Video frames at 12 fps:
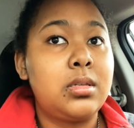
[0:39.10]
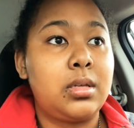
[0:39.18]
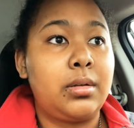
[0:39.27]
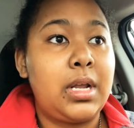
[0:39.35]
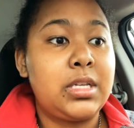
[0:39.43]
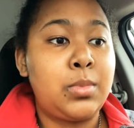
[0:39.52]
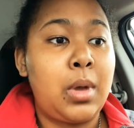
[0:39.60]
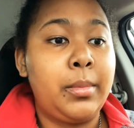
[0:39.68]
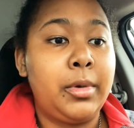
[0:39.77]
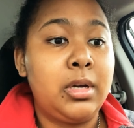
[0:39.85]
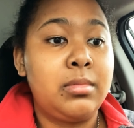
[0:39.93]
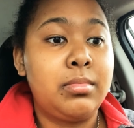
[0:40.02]
So that's why
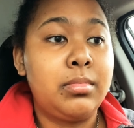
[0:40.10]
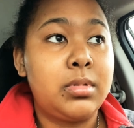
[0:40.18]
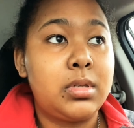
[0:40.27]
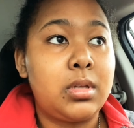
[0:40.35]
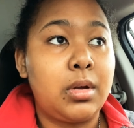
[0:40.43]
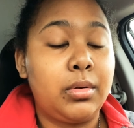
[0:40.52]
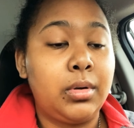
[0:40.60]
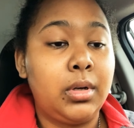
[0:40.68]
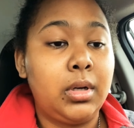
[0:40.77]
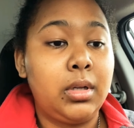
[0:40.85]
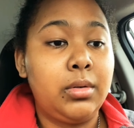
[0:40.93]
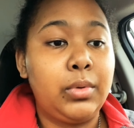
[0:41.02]
I'm up so
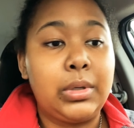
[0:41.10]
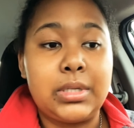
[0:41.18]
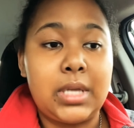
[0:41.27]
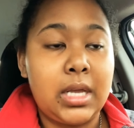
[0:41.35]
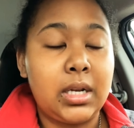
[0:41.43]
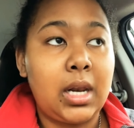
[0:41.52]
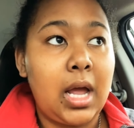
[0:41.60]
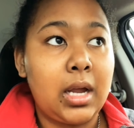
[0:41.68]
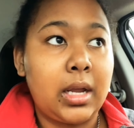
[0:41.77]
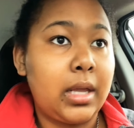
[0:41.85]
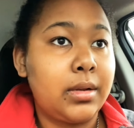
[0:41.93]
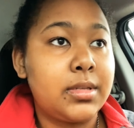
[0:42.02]
early. Well, it's 8 o'clock,
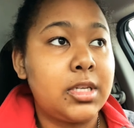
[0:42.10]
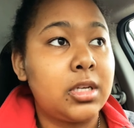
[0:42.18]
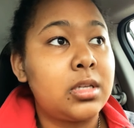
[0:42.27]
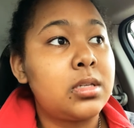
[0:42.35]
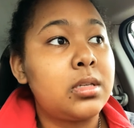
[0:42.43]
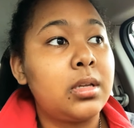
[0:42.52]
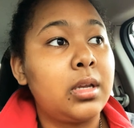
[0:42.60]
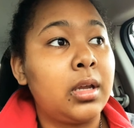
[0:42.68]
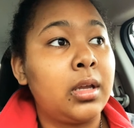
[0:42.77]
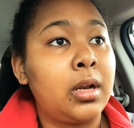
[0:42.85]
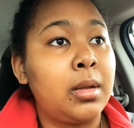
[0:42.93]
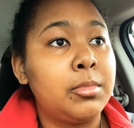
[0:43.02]
8.06.
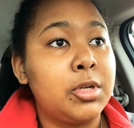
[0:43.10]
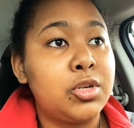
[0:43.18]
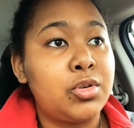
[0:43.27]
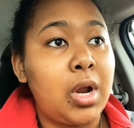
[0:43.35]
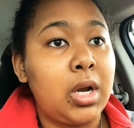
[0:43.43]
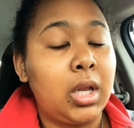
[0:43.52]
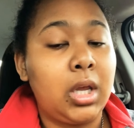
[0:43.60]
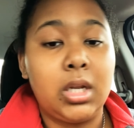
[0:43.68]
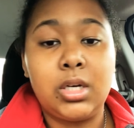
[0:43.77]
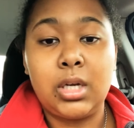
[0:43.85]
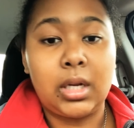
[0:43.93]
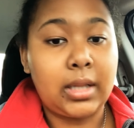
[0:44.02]
And I'm just trying to get
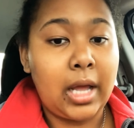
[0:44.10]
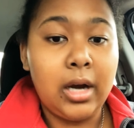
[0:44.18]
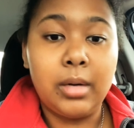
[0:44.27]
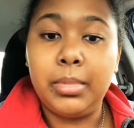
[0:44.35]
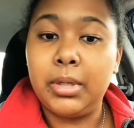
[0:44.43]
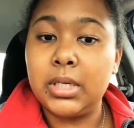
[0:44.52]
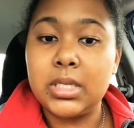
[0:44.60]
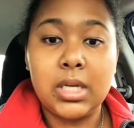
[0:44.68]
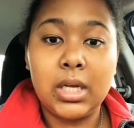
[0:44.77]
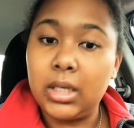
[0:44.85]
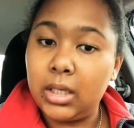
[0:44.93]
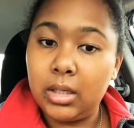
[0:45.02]
it checked out because,
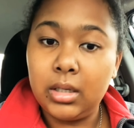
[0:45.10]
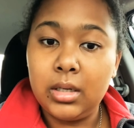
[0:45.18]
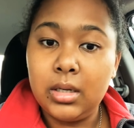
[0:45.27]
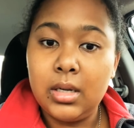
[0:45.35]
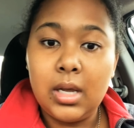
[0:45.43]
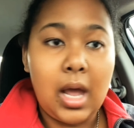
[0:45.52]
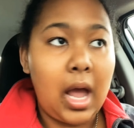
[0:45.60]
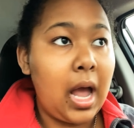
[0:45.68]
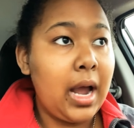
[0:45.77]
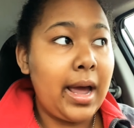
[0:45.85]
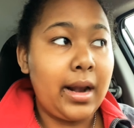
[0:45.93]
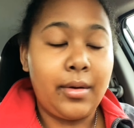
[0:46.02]
honey,
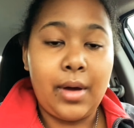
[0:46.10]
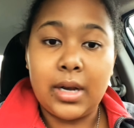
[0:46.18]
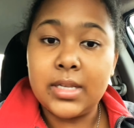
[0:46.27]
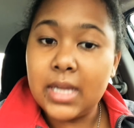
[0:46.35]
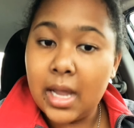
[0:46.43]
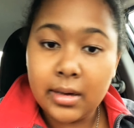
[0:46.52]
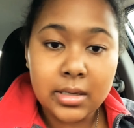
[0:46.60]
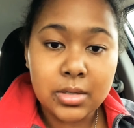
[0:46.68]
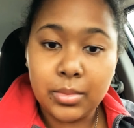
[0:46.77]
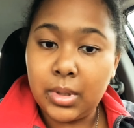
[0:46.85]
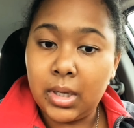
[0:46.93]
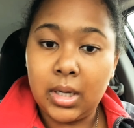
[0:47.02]
I got to go out of town this
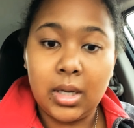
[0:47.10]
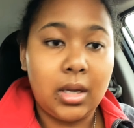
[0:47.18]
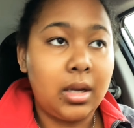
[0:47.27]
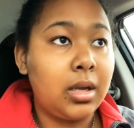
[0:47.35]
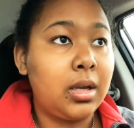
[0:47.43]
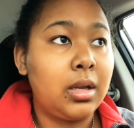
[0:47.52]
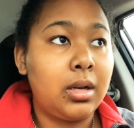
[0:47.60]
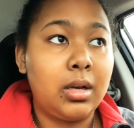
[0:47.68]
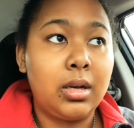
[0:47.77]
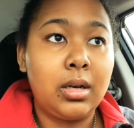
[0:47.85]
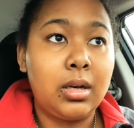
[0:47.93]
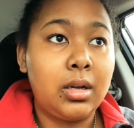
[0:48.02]
weekend and